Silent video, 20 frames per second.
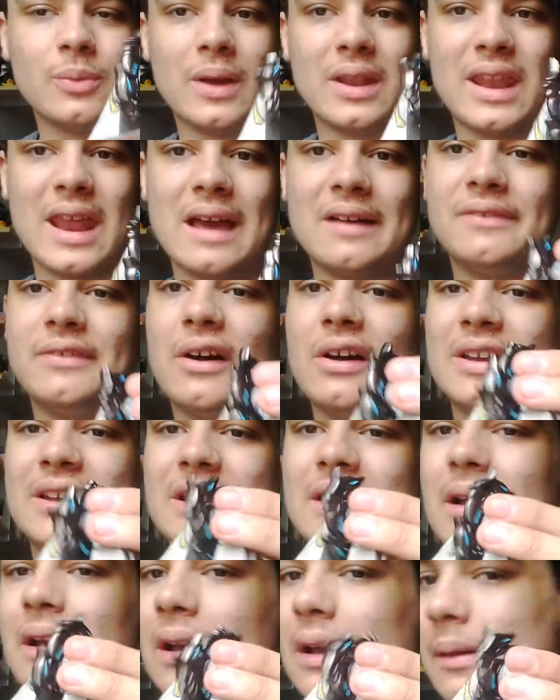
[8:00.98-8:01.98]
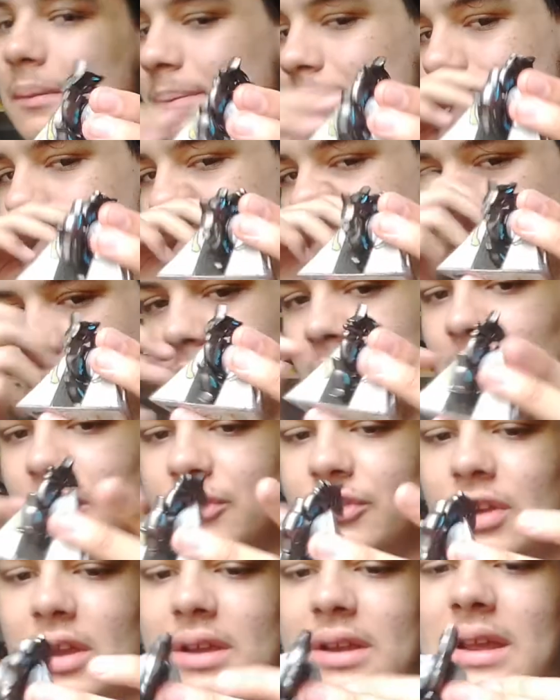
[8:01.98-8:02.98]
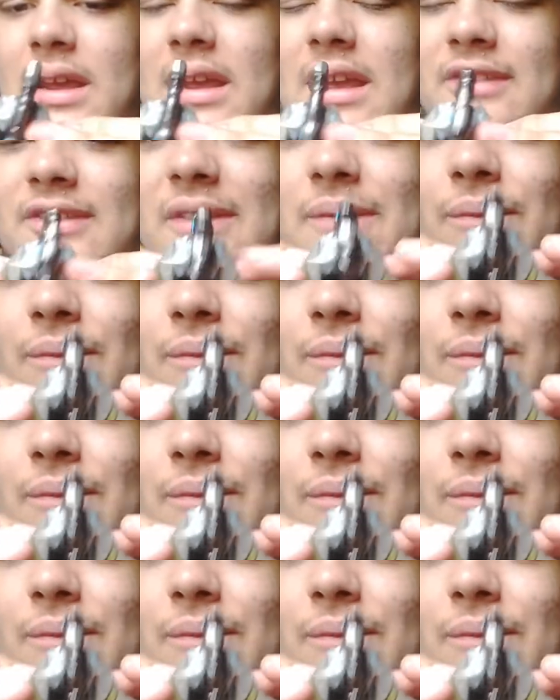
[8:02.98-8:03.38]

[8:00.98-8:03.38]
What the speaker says: win their fight. Most likely. It's